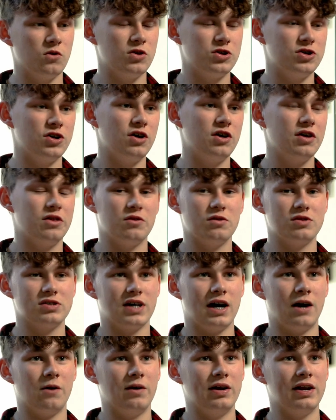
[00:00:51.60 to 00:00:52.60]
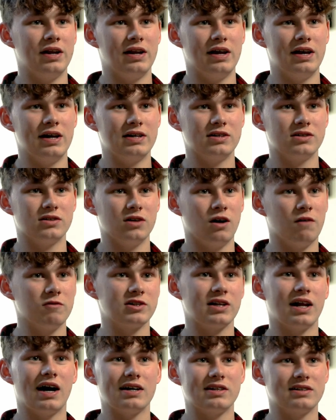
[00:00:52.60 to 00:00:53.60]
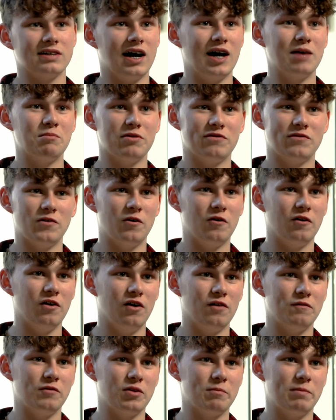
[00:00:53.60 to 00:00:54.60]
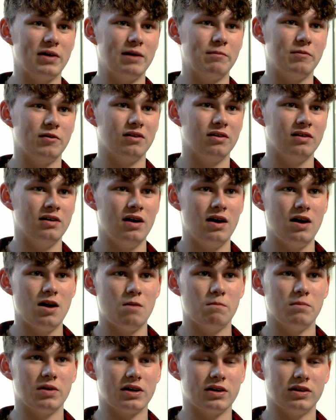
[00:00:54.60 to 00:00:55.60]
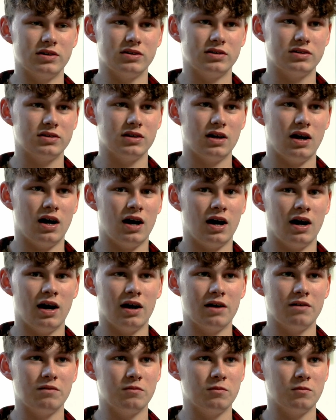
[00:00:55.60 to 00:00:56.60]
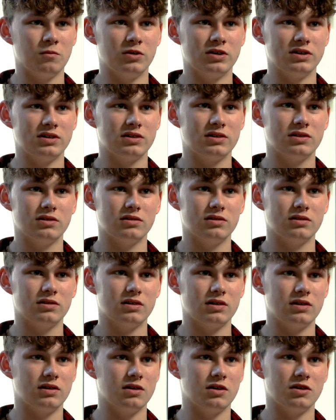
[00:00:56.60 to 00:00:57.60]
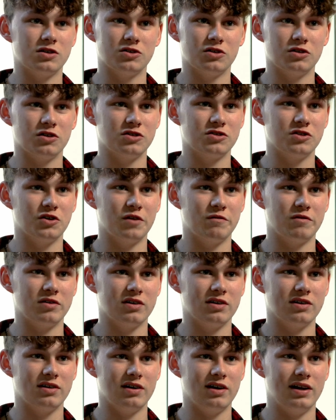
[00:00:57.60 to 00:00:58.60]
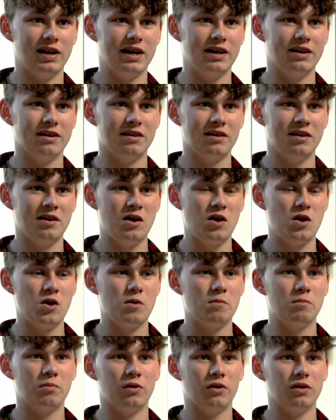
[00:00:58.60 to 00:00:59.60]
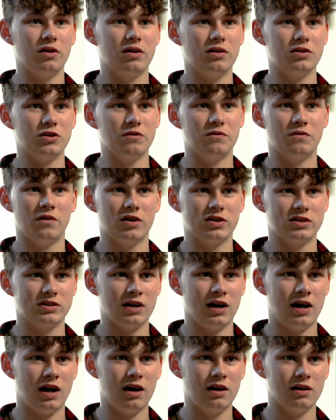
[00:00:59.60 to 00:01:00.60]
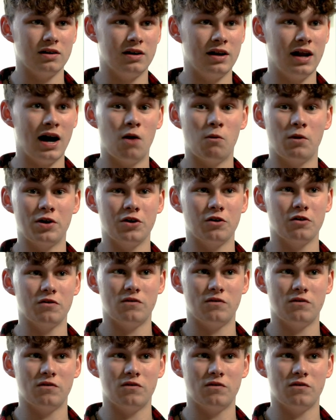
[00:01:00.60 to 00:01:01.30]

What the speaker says: the journey through scouting is, obviously I started before a lot of other people because I was the son of a leader, but you first start now when you're